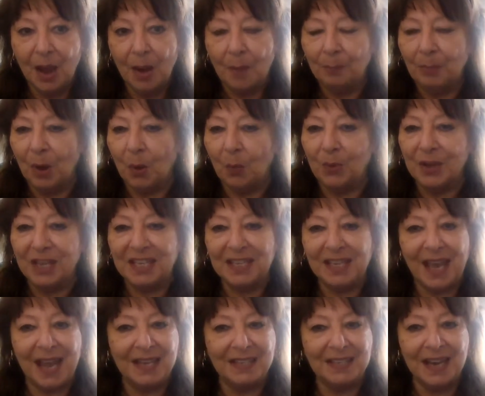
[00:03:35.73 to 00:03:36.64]
But we
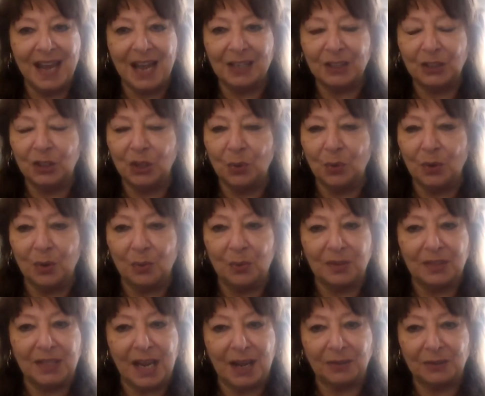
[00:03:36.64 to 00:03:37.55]
cannot do it
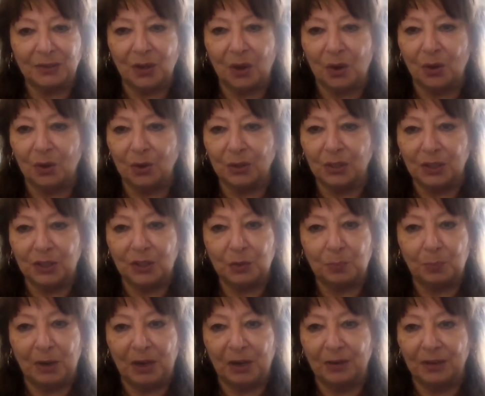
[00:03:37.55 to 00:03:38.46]
without the Holy
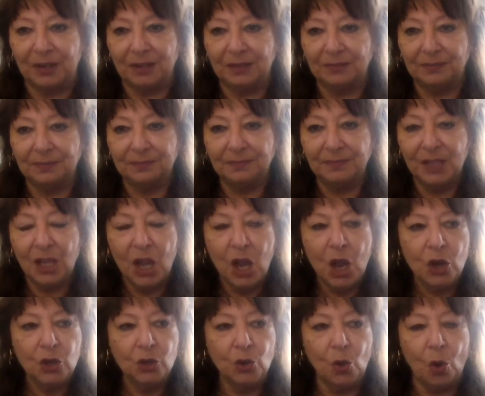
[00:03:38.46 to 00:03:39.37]
Spirit.
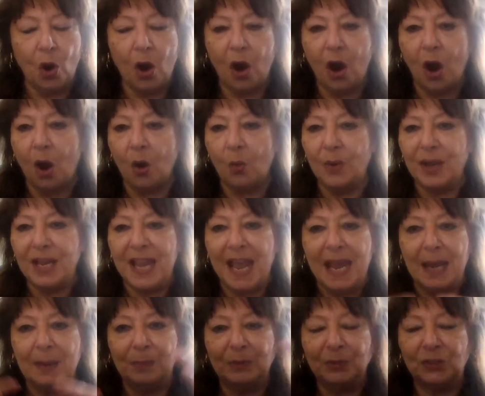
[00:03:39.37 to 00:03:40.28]
Nor are we
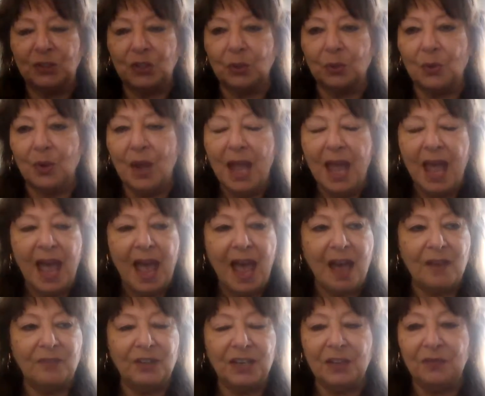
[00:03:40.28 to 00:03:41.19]
able to
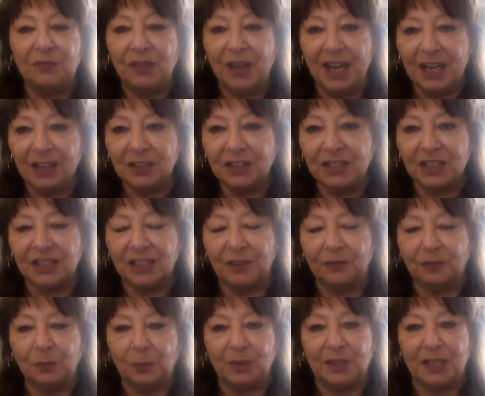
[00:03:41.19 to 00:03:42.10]
have any veils
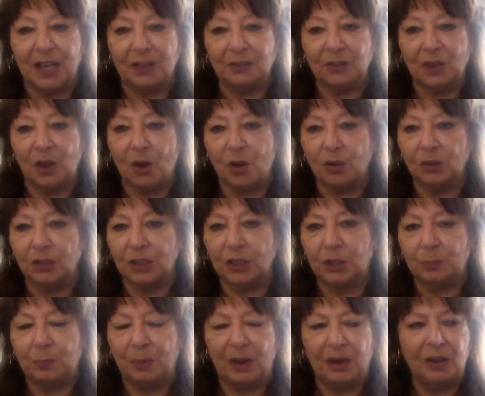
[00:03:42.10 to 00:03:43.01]
lift without the Holy
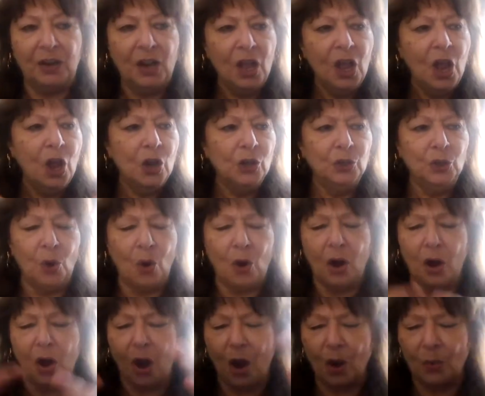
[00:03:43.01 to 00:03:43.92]
Spirit.
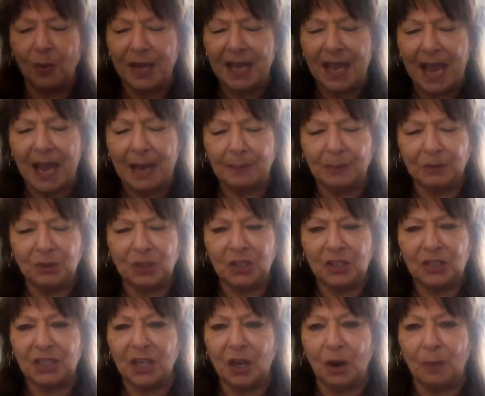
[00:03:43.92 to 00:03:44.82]
Nor are we able
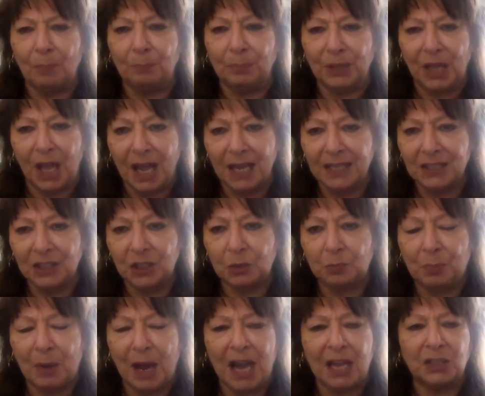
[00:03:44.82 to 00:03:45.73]
to see our blind
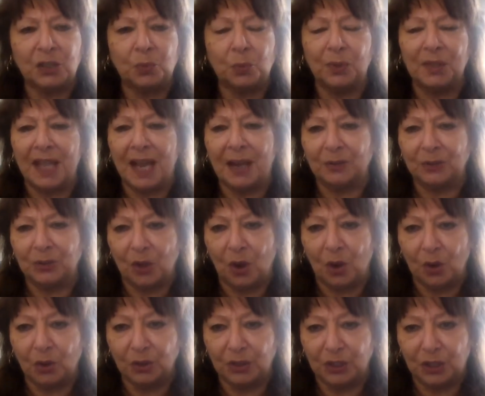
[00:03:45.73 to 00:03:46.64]
spots without
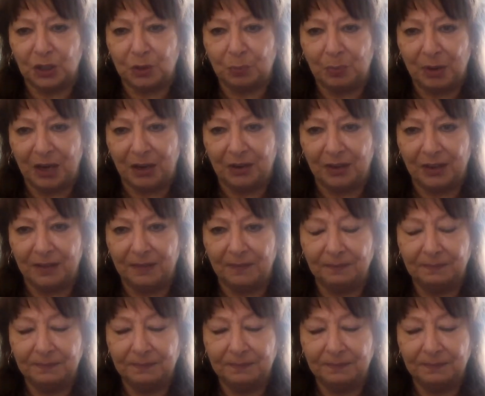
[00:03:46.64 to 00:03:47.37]
the Holy Spirit.